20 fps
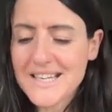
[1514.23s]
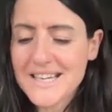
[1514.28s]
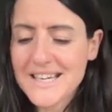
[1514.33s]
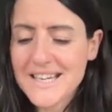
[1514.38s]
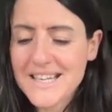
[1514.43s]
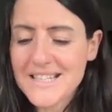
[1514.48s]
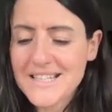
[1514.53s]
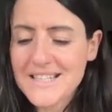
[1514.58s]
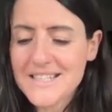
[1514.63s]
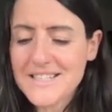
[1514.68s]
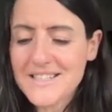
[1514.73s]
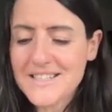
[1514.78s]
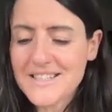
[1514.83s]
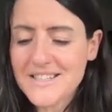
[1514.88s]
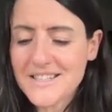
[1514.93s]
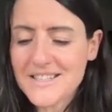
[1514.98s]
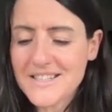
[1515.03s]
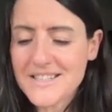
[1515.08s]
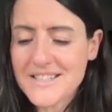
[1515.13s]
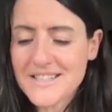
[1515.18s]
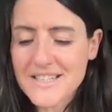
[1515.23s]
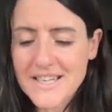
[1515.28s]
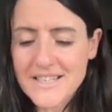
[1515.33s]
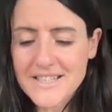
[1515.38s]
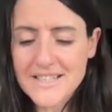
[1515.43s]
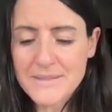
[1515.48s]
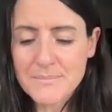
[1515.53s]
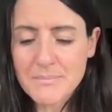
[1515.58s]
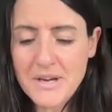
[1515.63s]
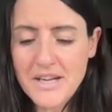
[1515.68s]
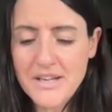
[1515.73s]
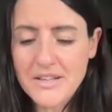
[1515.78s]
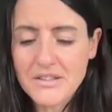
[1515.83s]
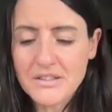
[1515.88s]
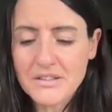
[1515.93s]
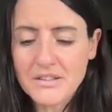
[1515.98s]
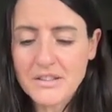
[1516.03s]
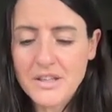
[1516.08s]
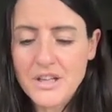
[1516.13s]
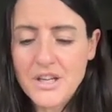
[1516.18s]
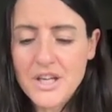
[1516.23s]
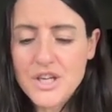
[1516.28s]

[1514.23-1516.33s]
hinted at a sad smile.